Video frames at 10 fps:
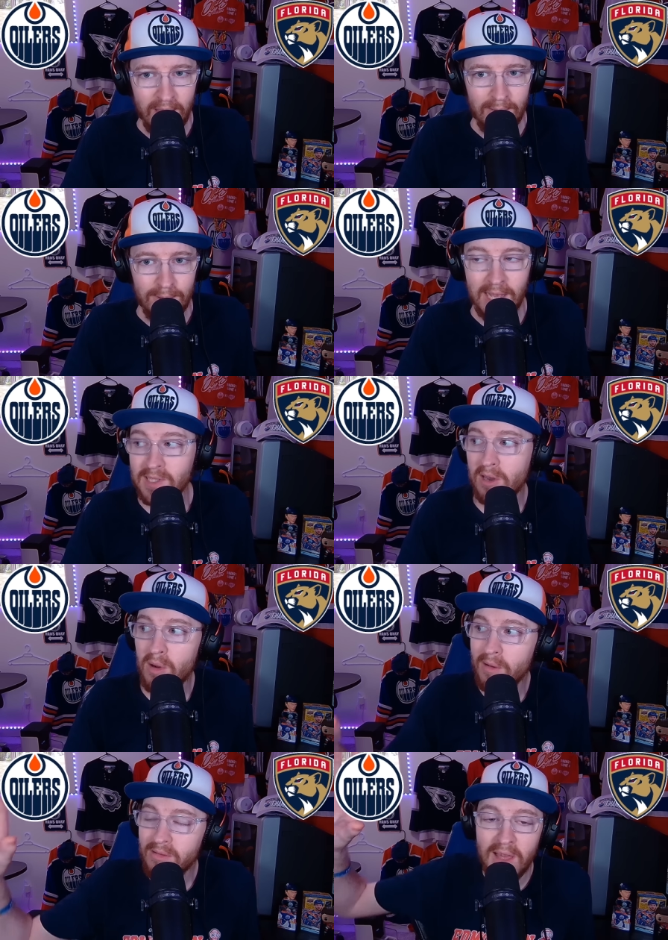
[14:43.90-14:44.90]
because there
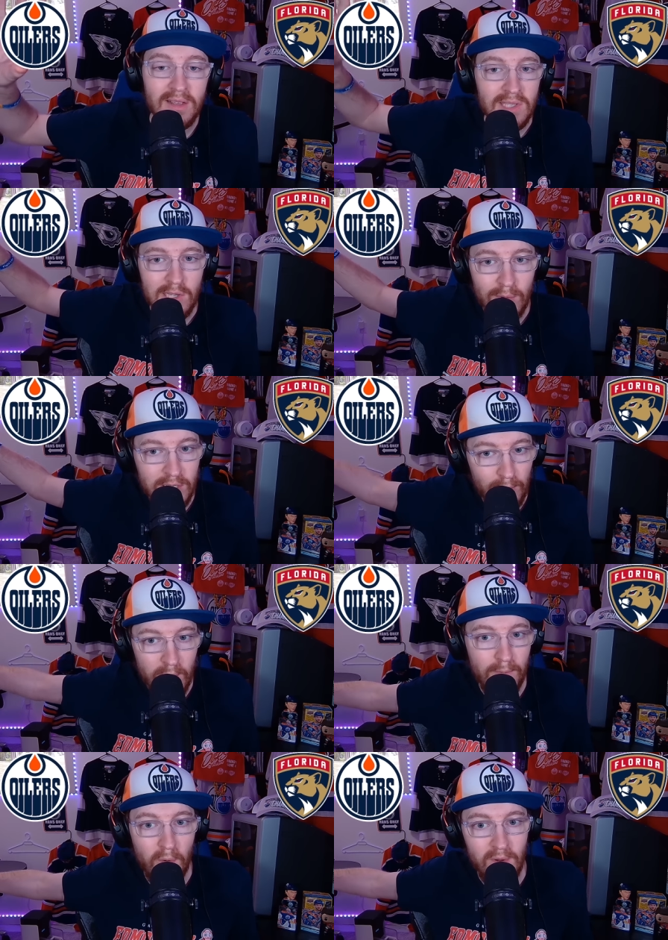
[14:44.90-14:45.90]
are things so much more
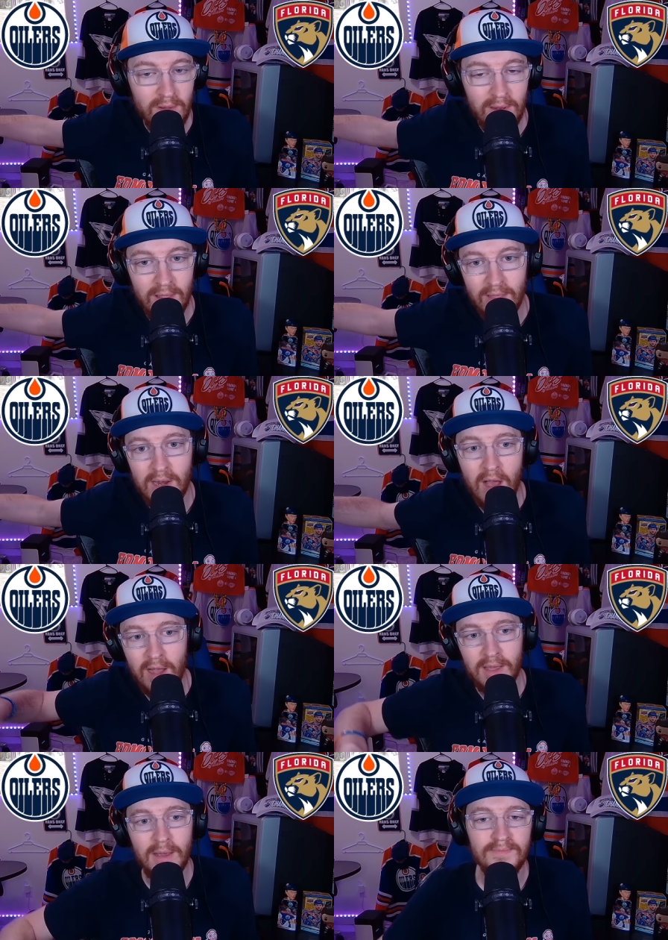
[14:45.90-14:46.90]
important than
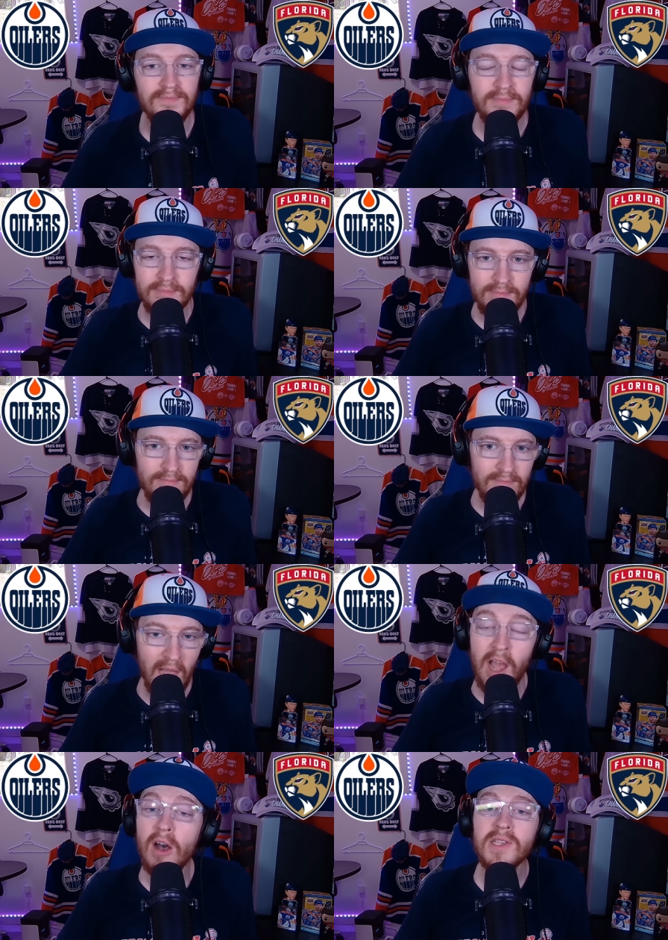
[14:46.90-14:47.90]
hockey.
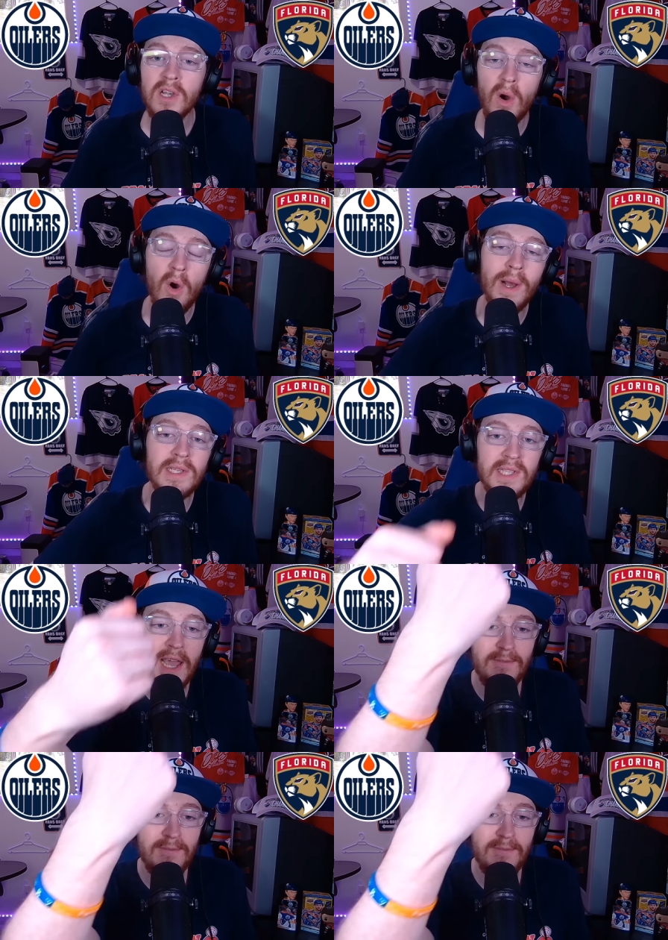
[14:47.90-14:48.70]
I also always say,